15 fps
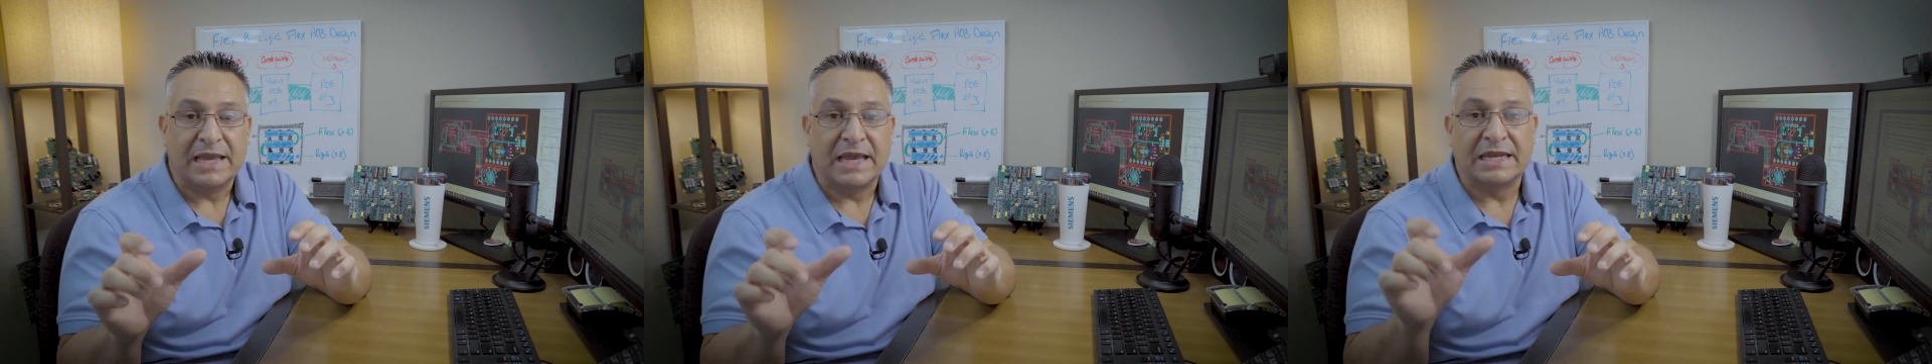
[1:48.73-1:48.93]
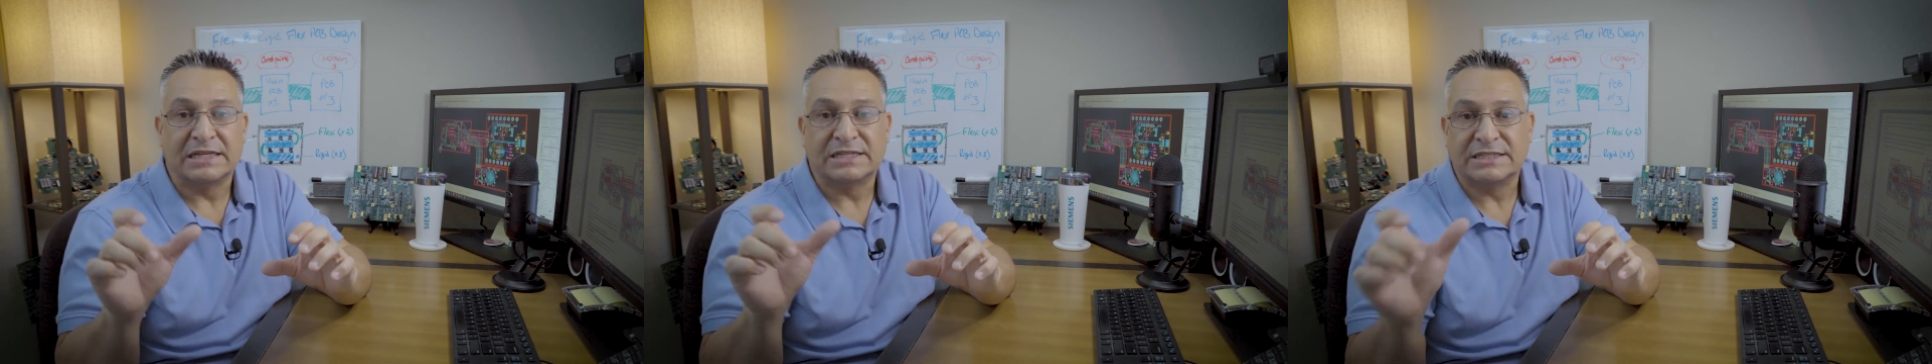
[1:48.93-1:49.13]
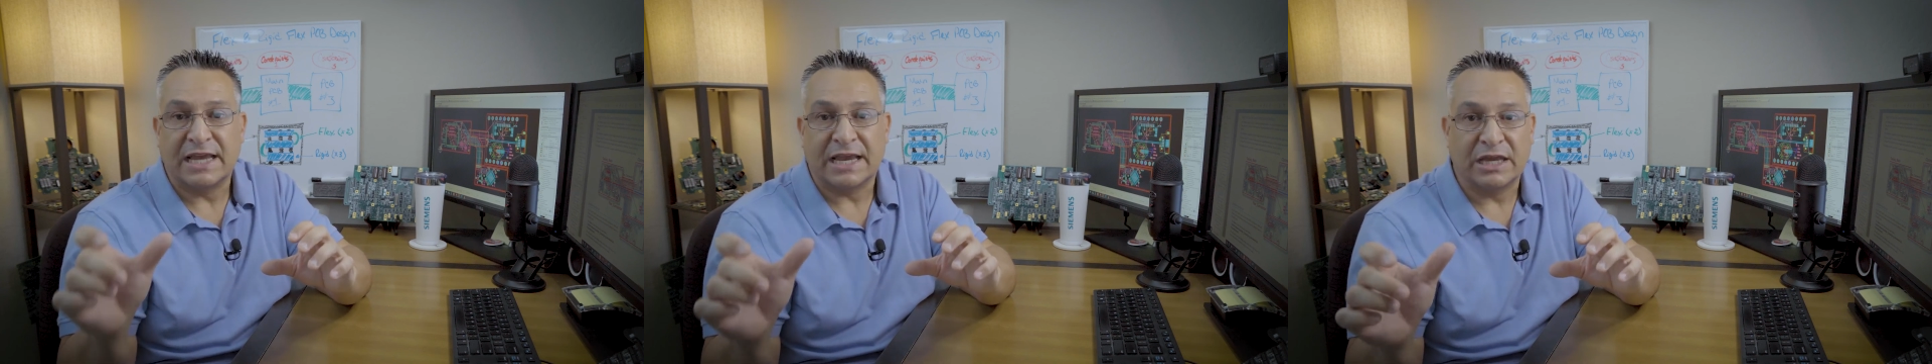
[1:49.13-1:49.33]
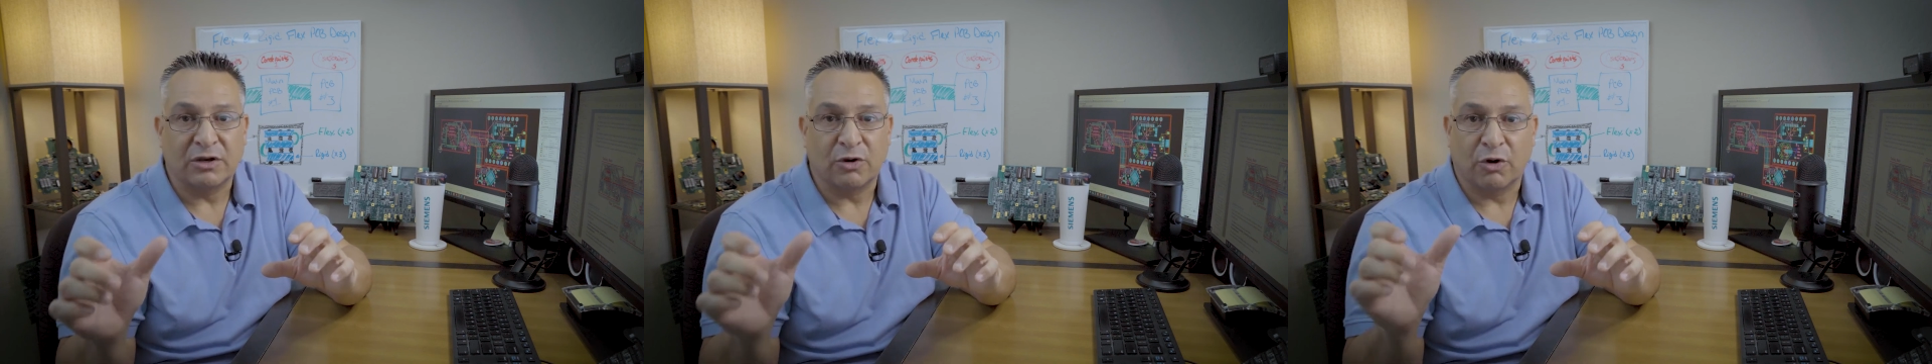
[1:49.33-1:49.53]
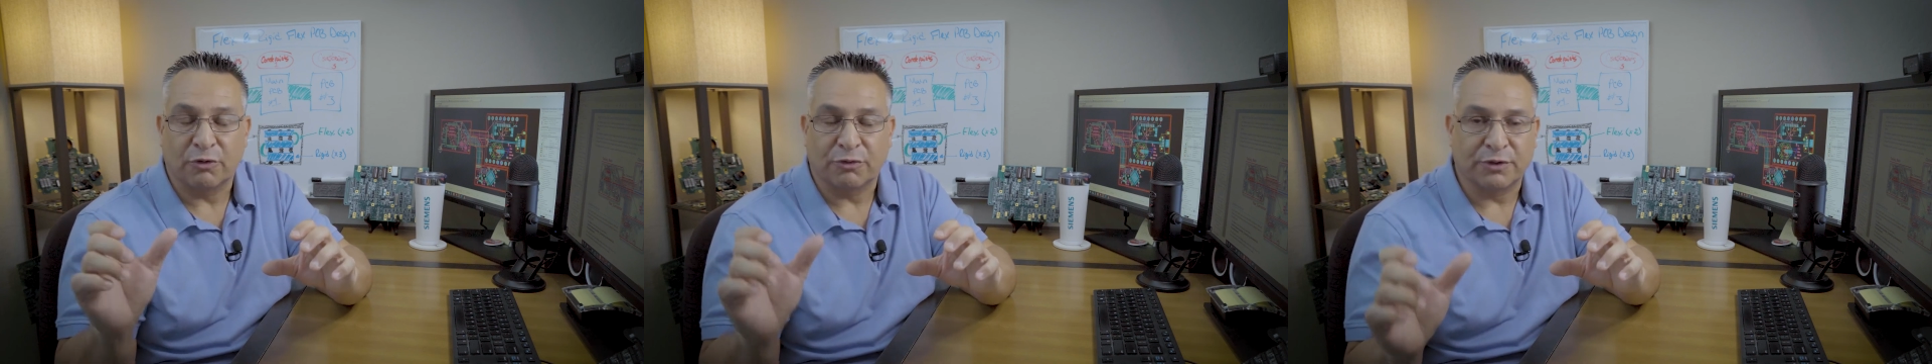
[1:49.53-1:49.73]
in a second
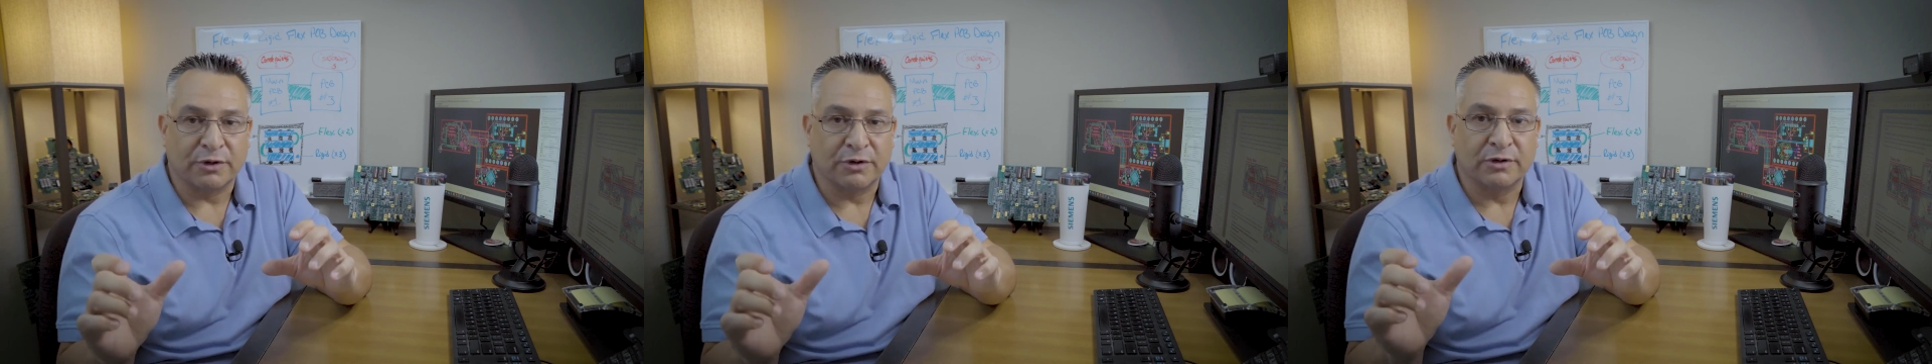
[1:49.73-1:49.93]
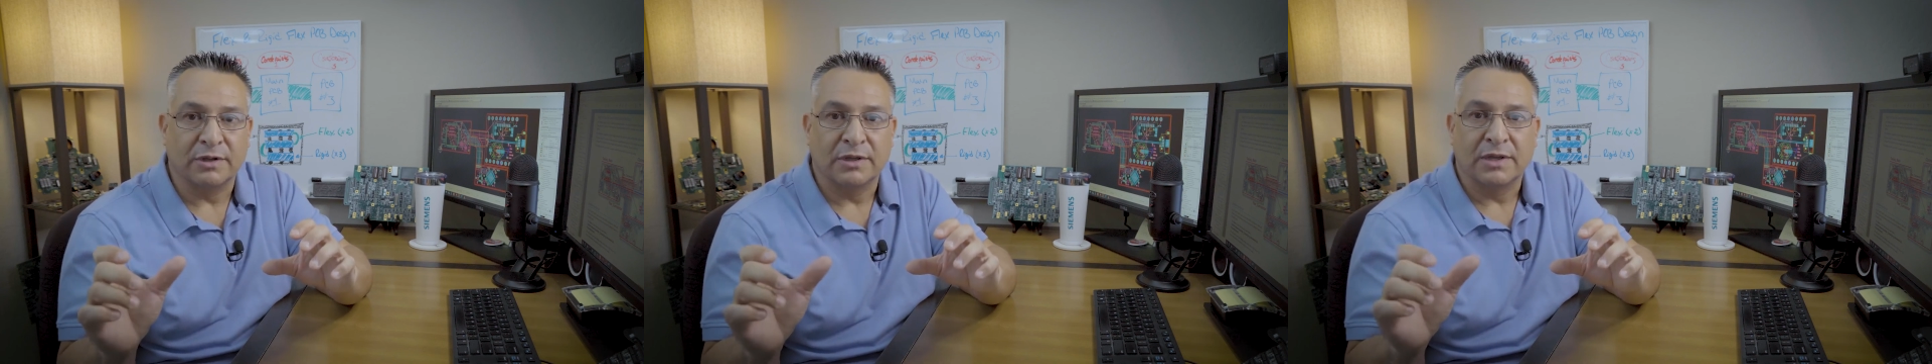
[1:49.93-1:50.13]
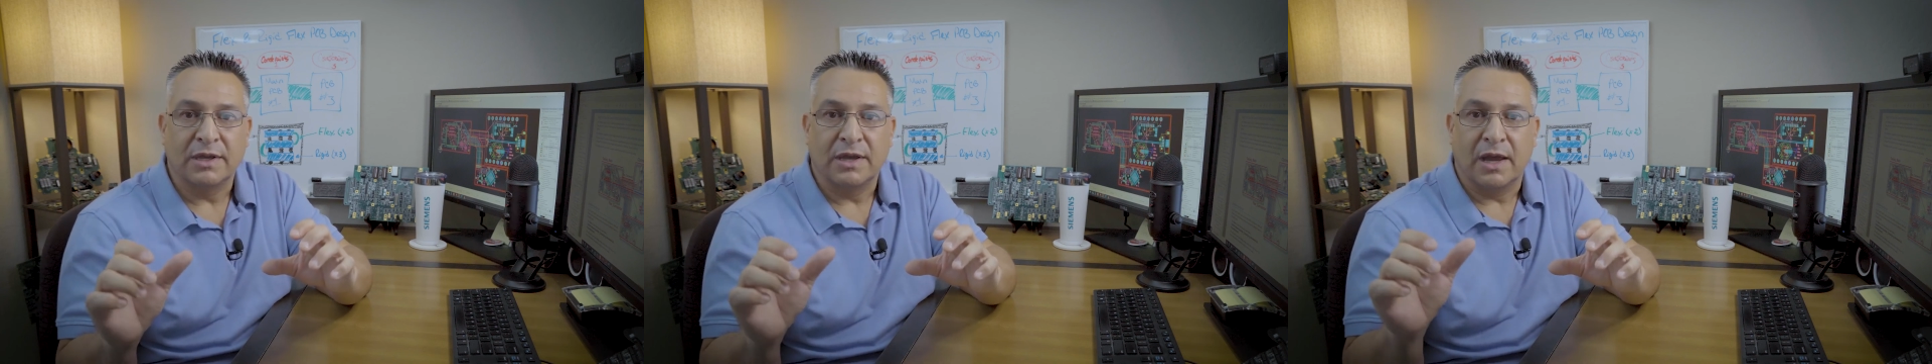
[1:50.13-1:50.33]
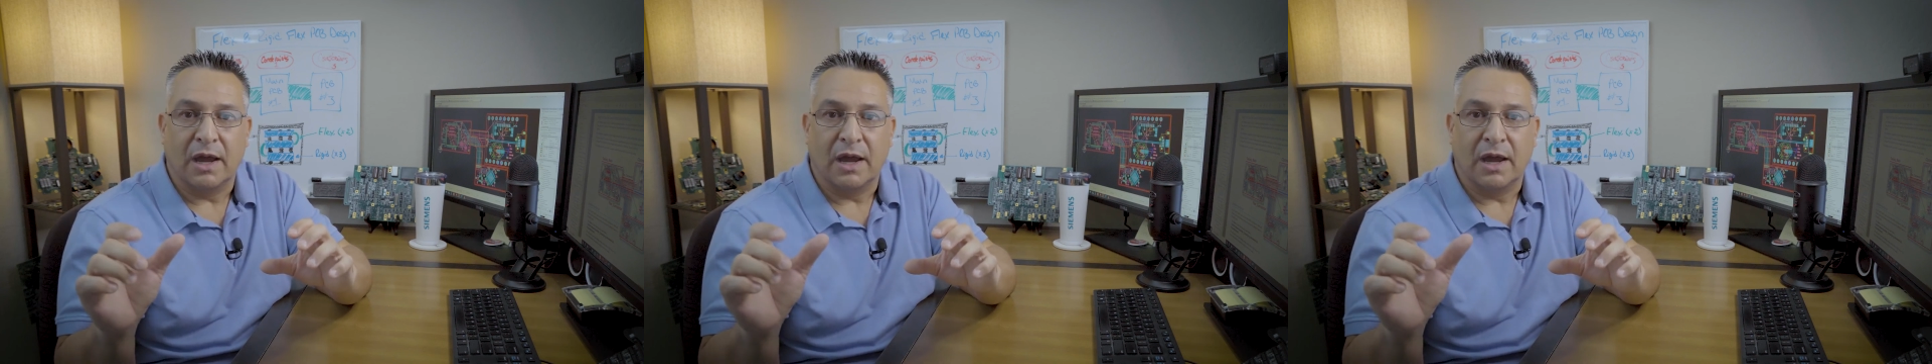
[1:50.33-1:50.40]
or third